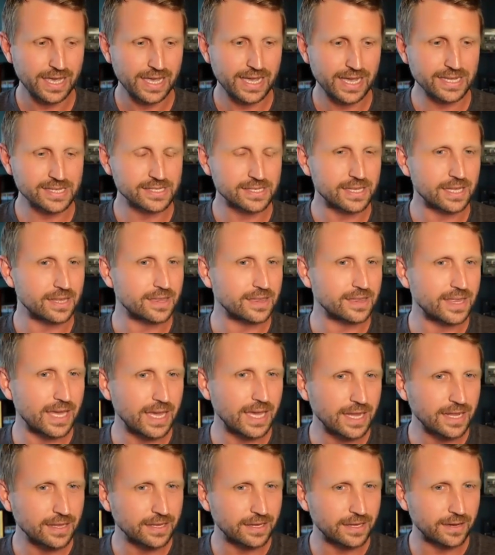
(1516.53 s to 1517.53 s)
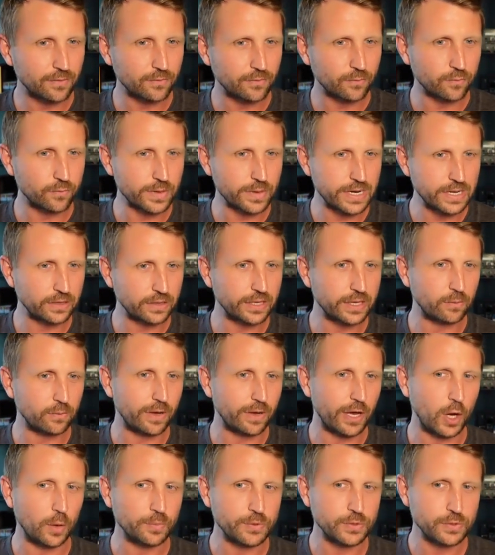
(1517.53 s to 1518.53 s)
is the thing that really will
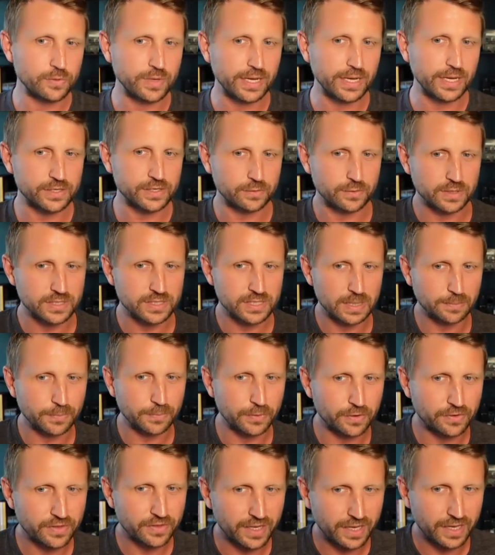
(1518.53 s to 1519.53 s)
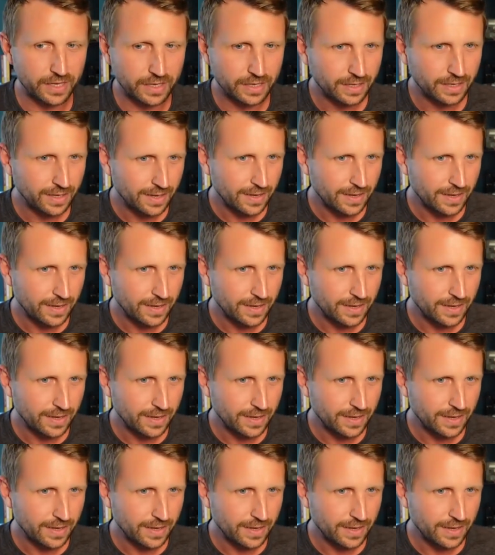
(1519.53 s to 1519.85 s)
help you get to a simpler thing.